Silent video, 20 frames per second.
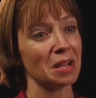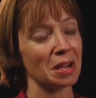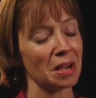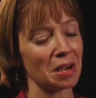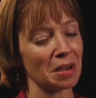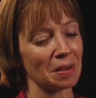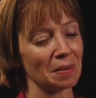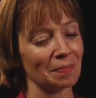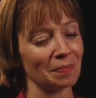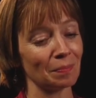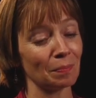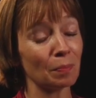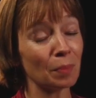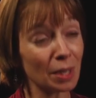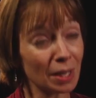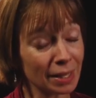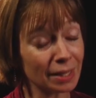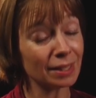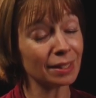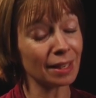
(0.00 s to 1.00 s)
Um,
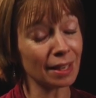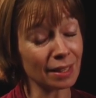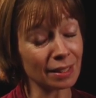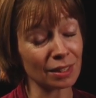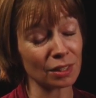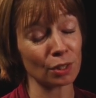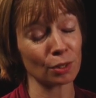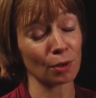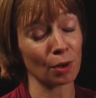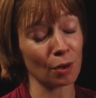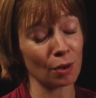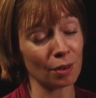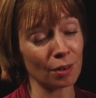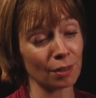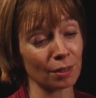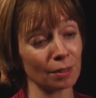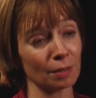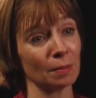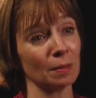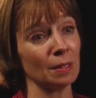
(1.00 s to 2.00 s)
but yes, there
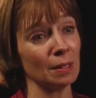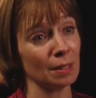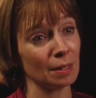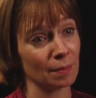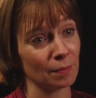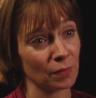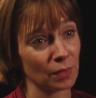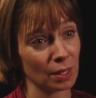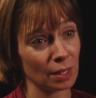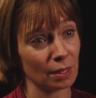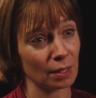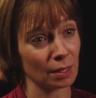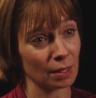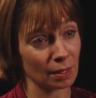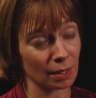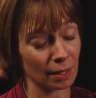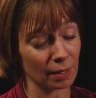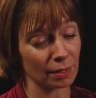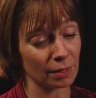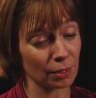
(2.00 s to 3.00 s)
are.
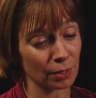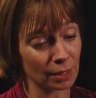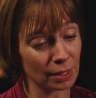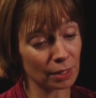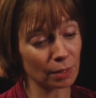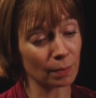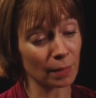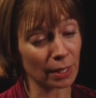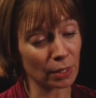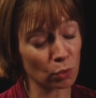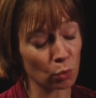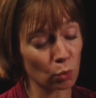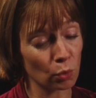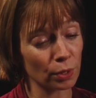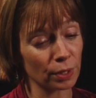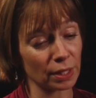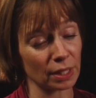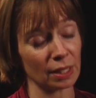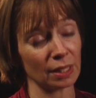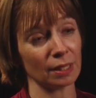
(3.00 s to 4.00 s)
Uh, uh there is a
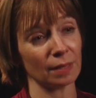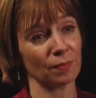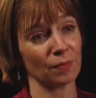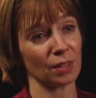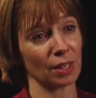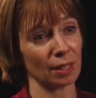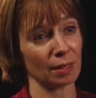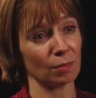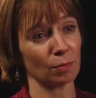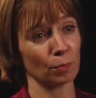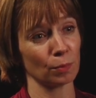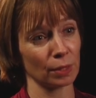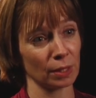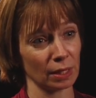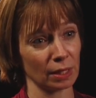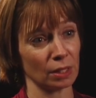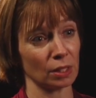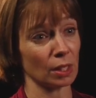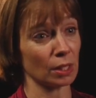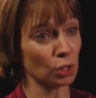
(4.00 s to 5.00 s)
minority that
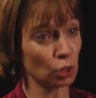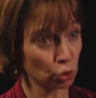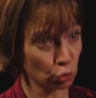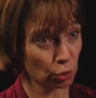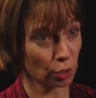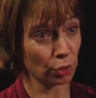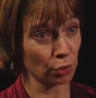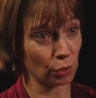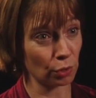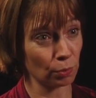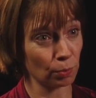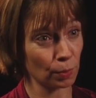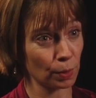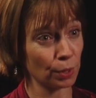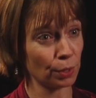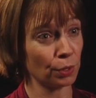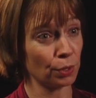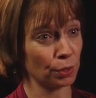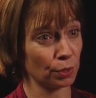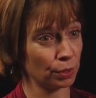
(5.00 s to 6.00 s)
really does struggle
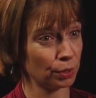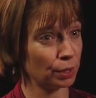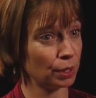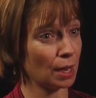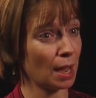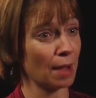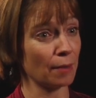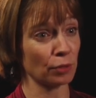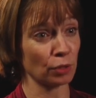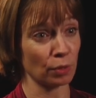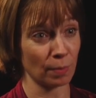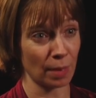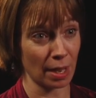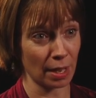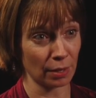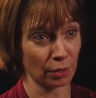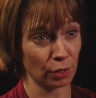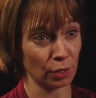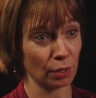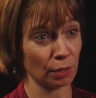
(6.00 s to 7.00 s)
with the
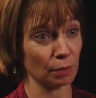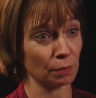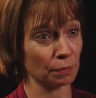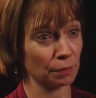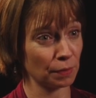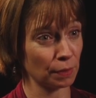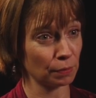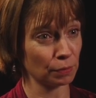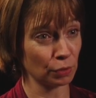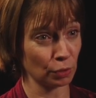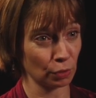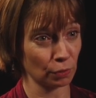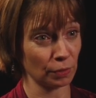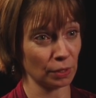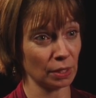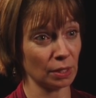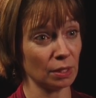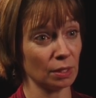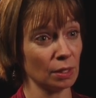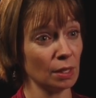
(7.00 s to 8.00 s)
aftermath of, of
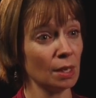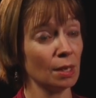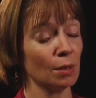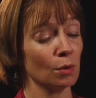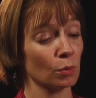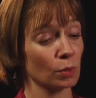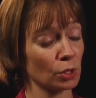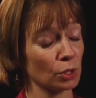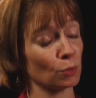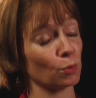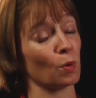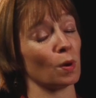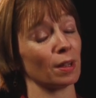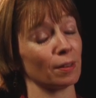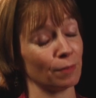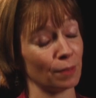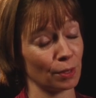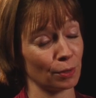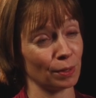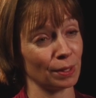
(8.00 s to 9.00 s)
service, which is why
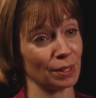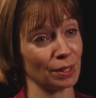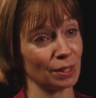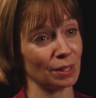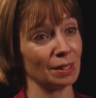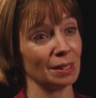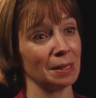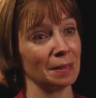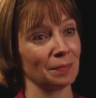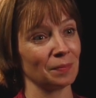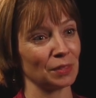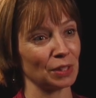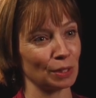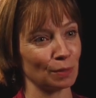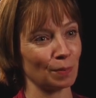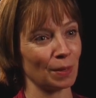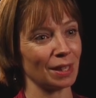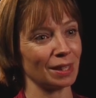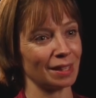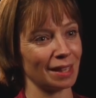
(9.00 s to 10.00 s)
veterans,
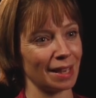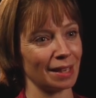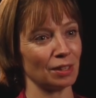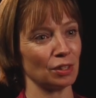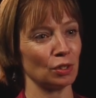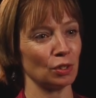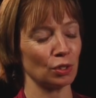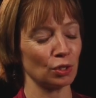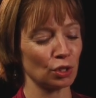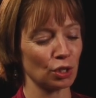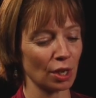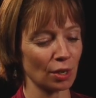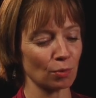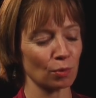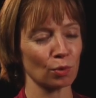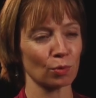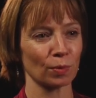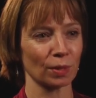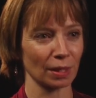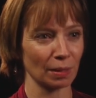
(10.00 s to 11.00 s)
despite that
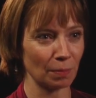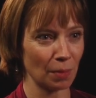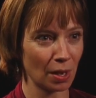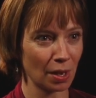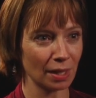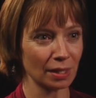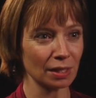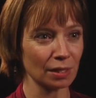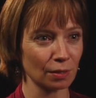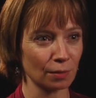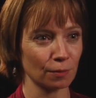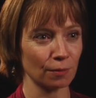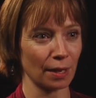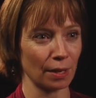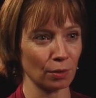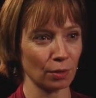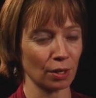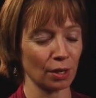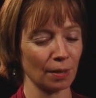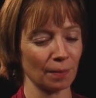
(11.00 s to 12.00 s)
general really positive
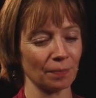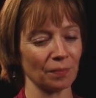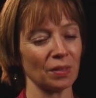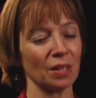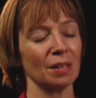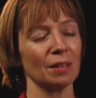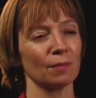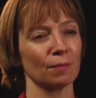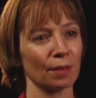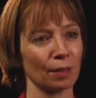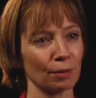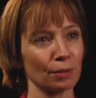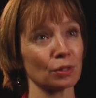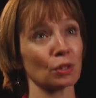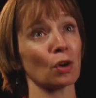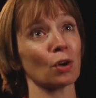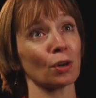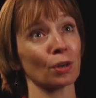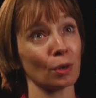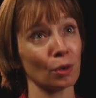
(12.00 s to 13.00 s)
outcome, veterans
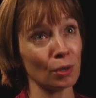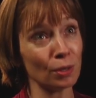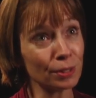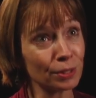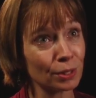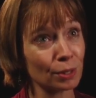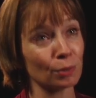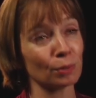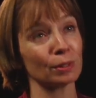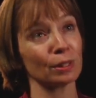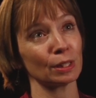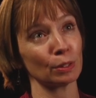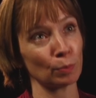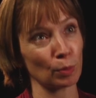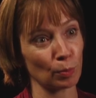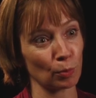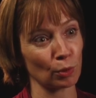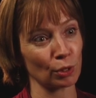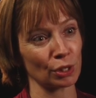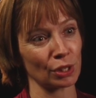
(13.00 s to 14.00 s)
are also
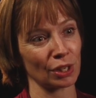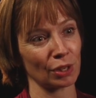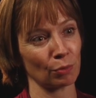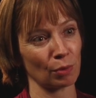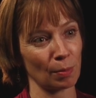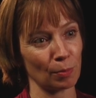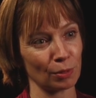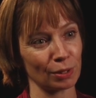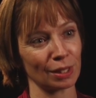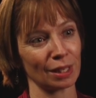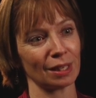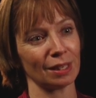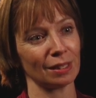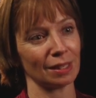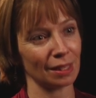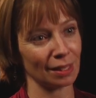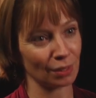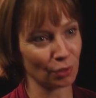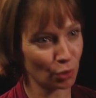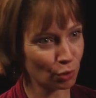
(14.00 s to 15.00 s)
disproportionately represented
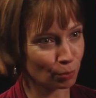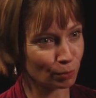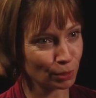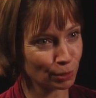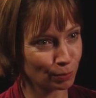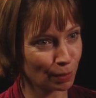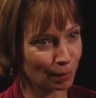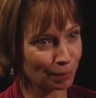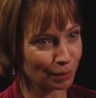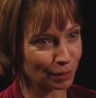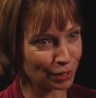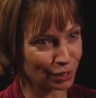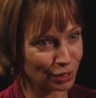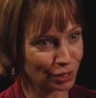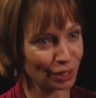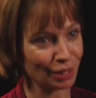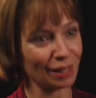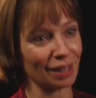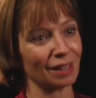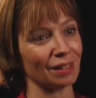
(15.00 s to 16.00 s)
in the homeless
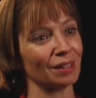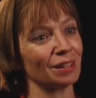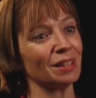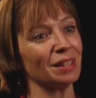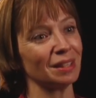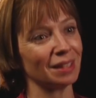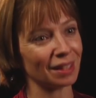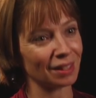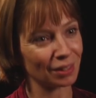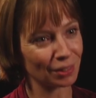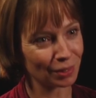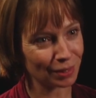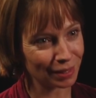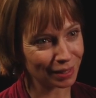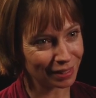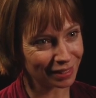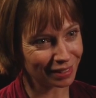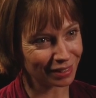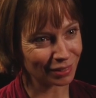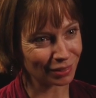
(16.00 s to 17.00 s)
population, and, and they're
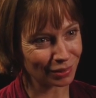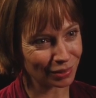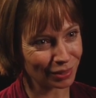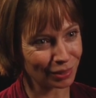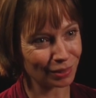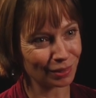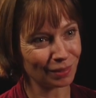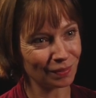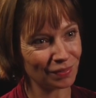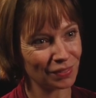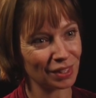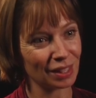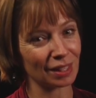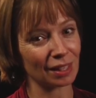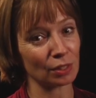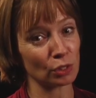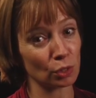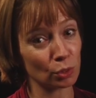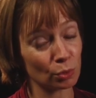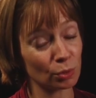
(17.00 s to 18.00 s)
you know they're
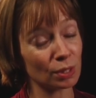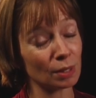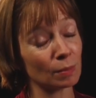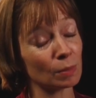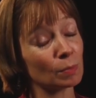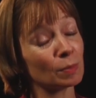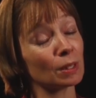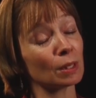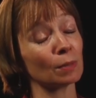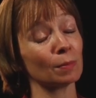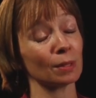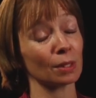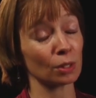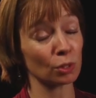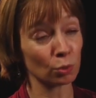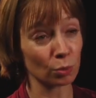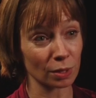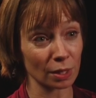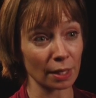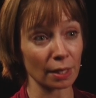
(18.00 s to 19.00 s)
they do seem to be committing
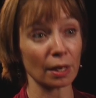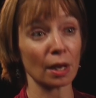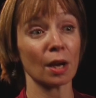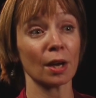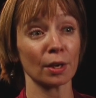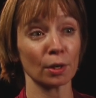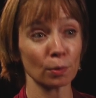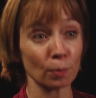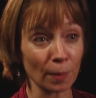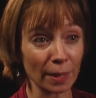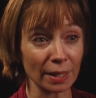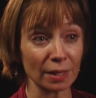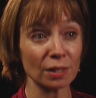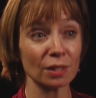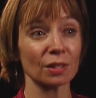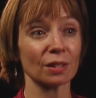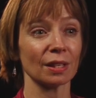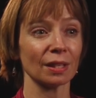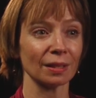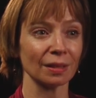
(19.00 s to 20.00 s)
suicide at higher
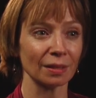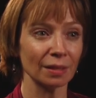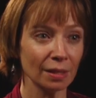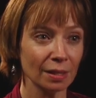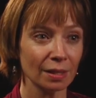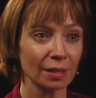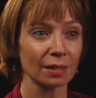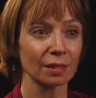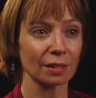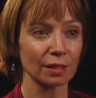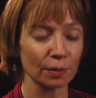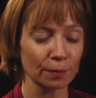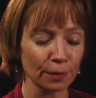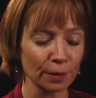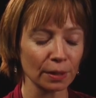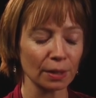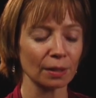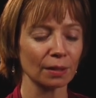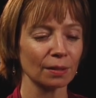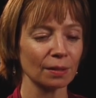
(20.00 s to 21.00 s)
rates than the
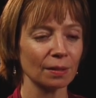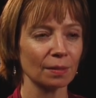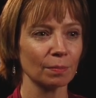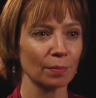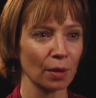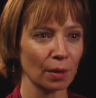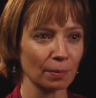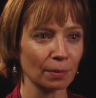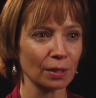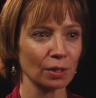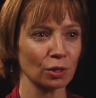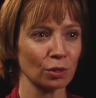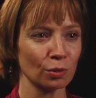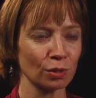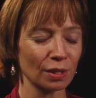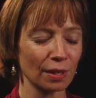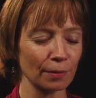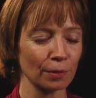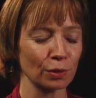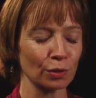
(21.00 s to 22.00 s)
civilian population
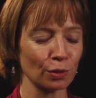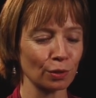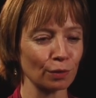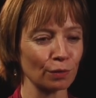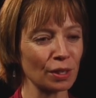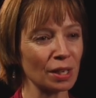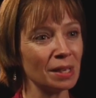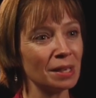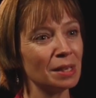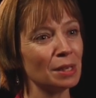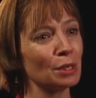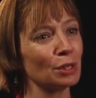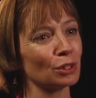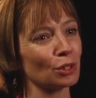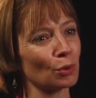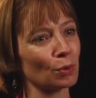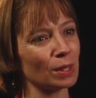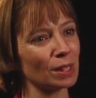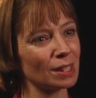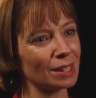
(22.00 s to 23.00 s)
who's never served.
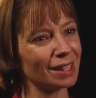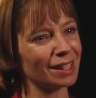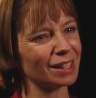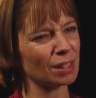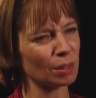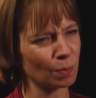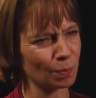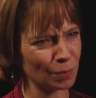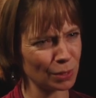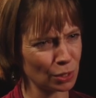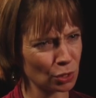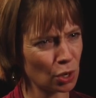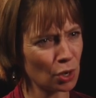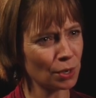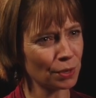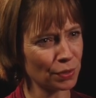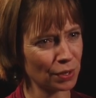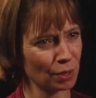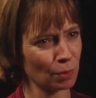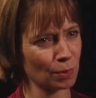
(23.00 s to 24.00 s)
So it's it's a
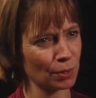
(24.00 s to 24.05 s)
bizarre thing